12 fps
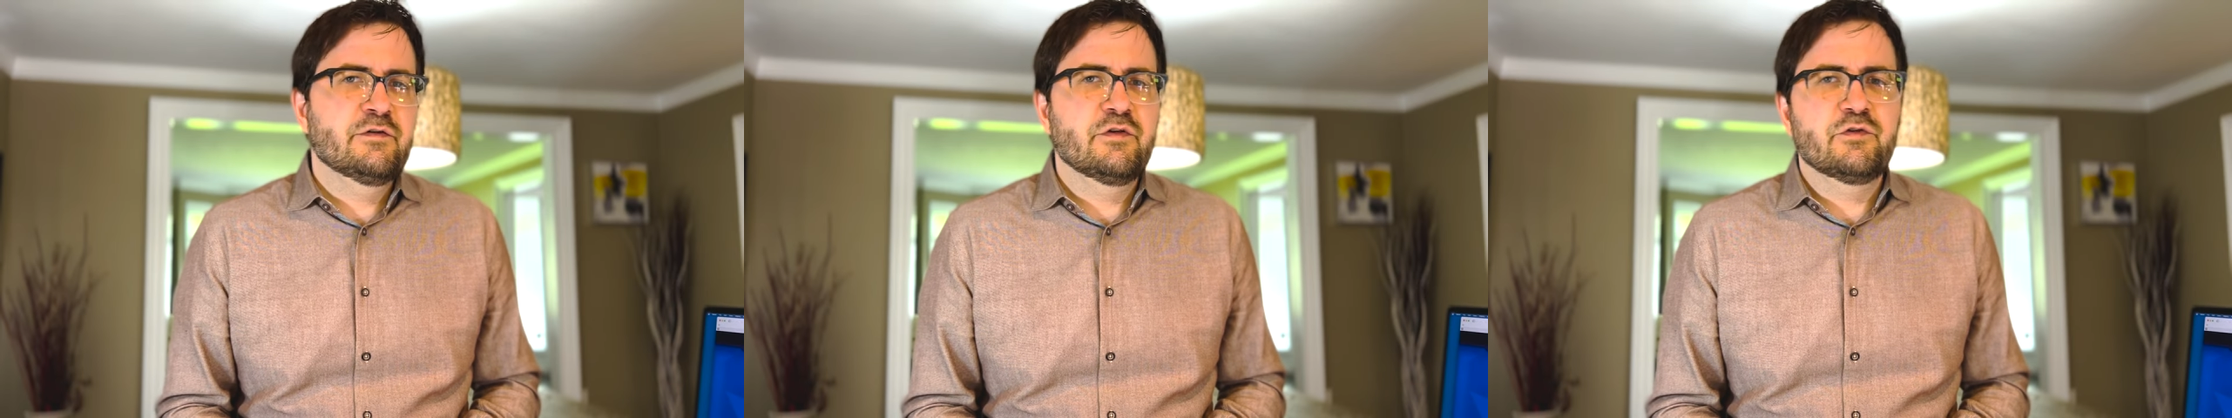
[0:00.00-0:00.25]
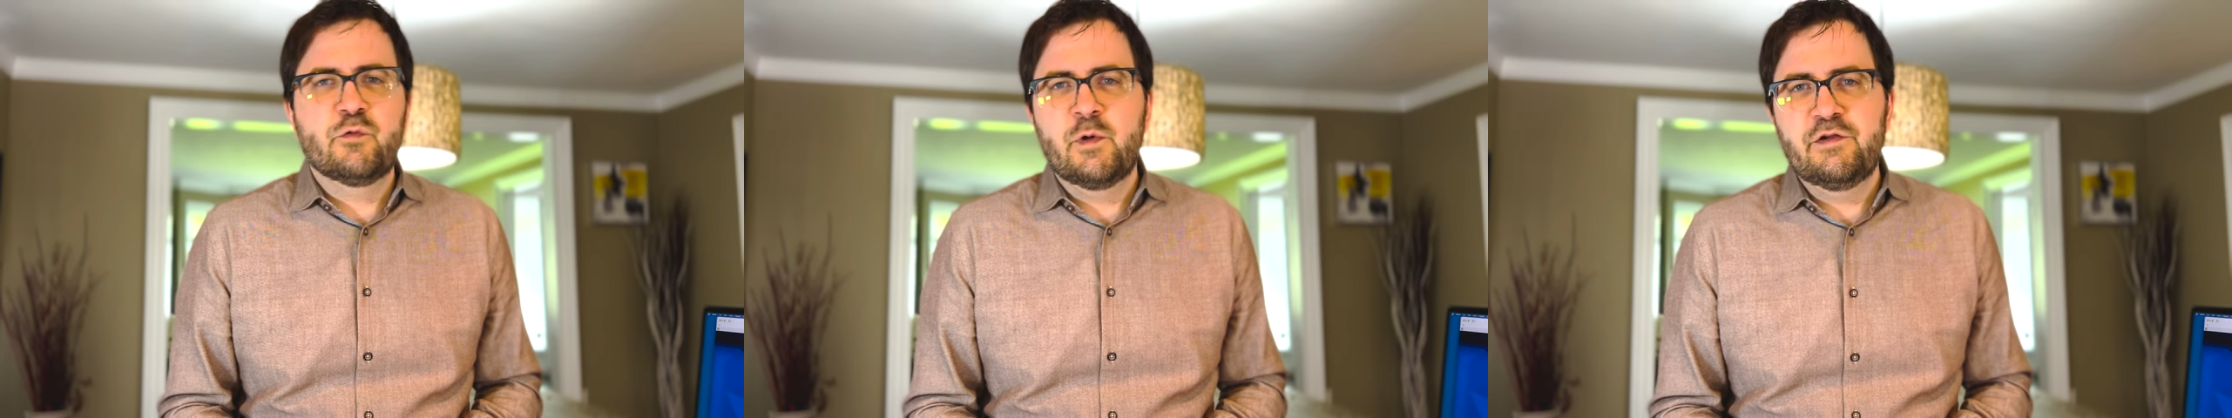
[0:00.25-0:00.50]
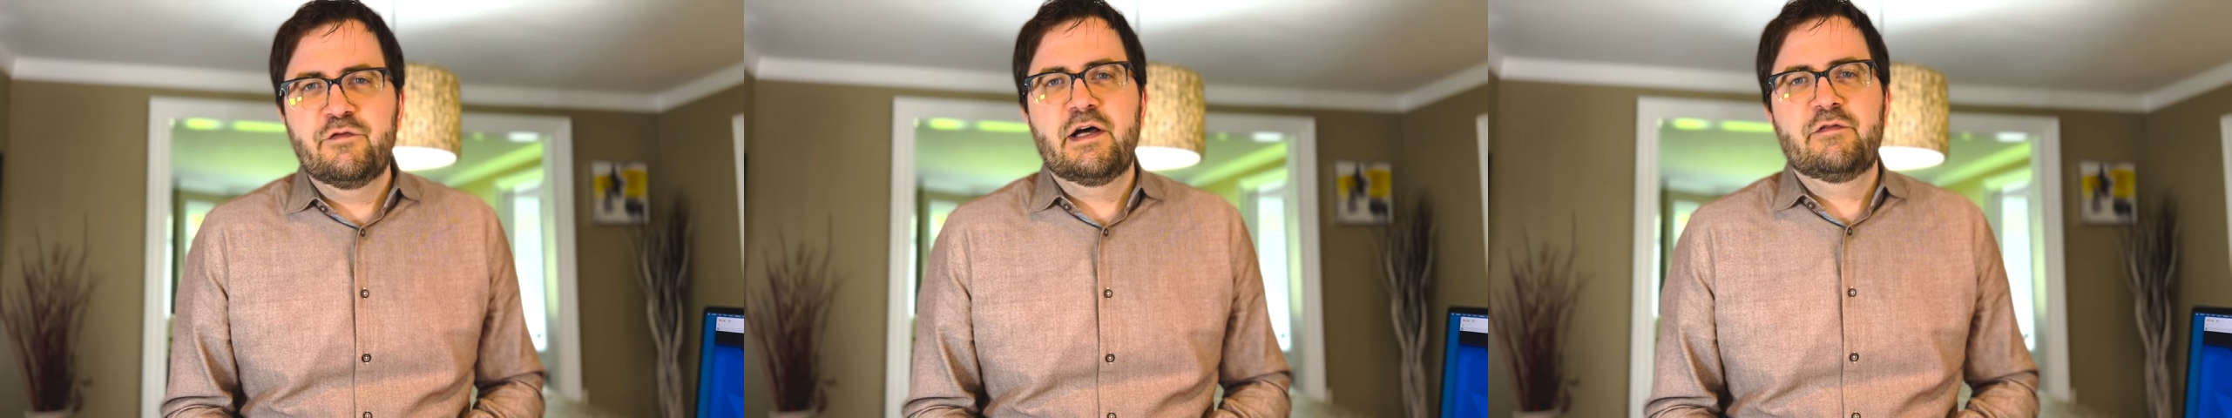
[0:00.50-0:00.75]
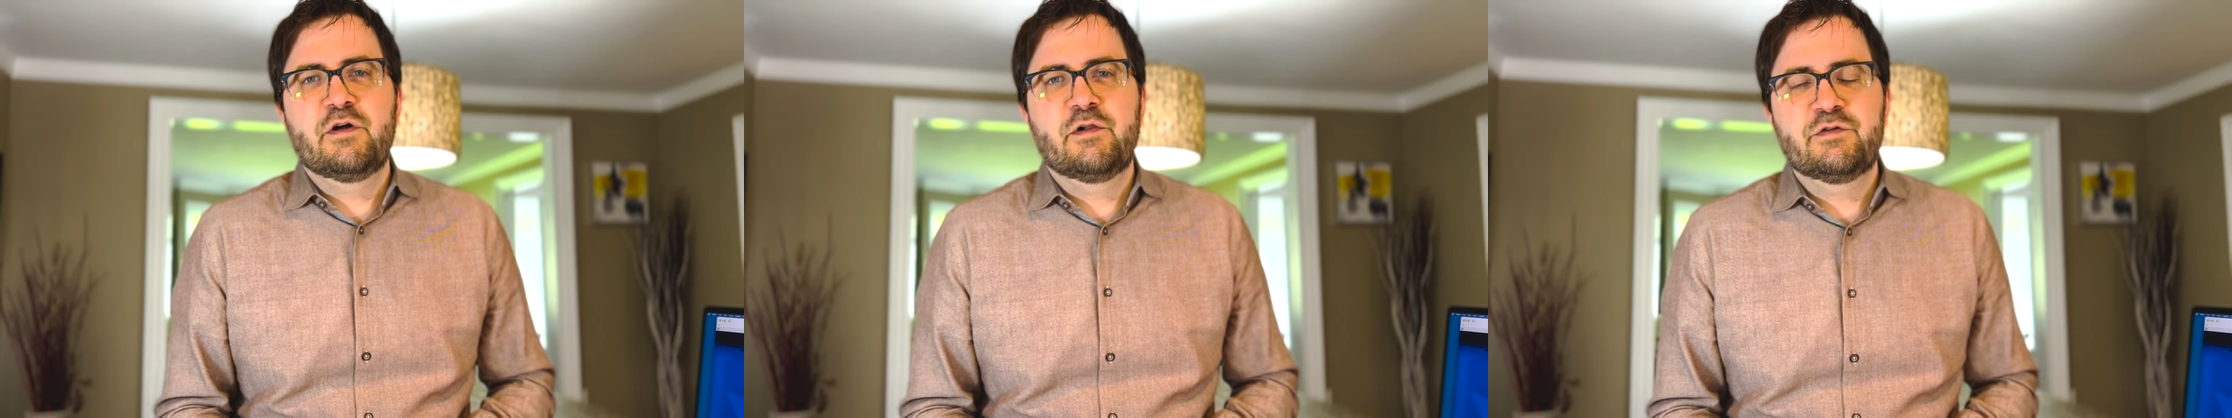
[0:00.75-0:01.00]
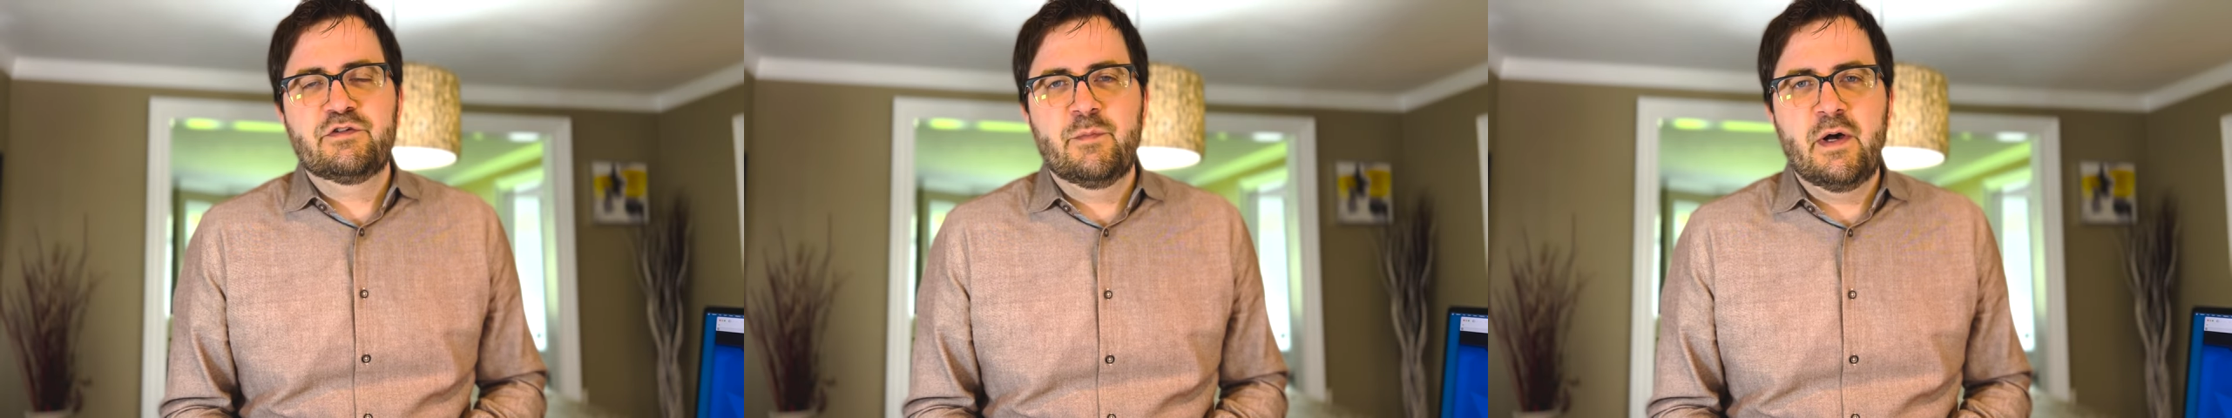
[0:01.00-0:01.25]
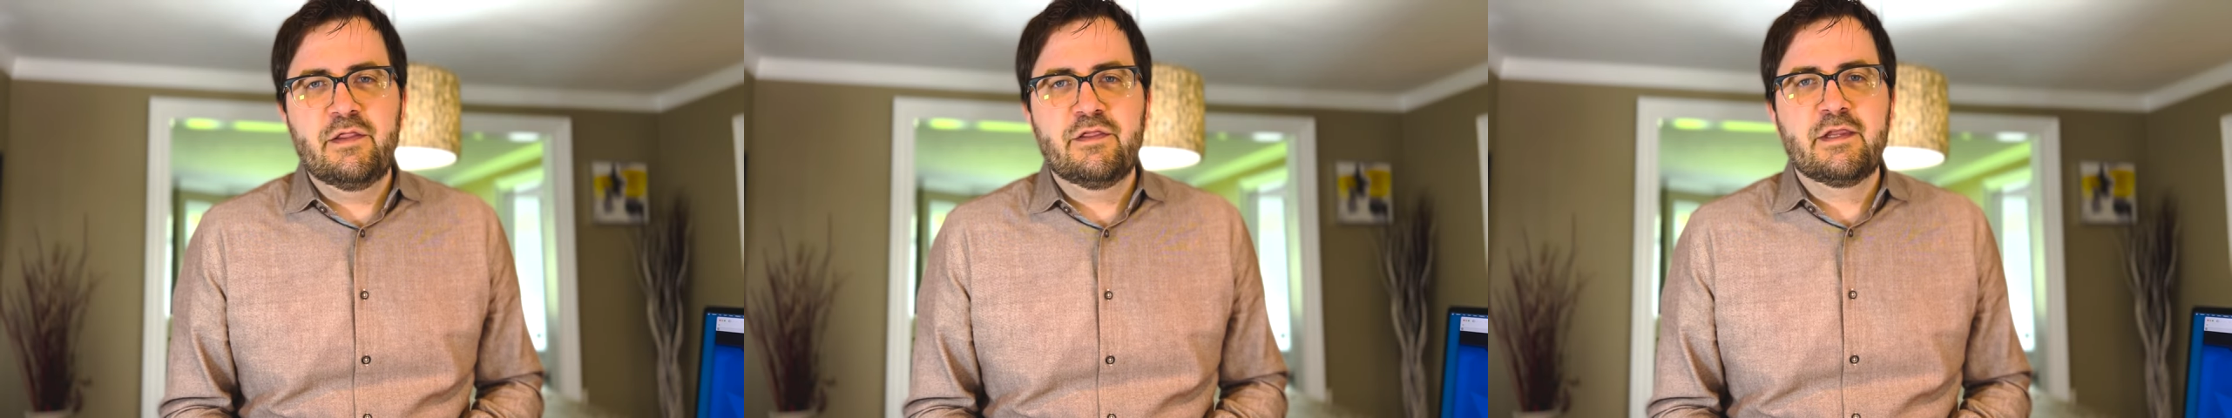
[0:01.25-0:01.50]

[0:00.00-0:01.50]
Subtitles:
to $25 a month.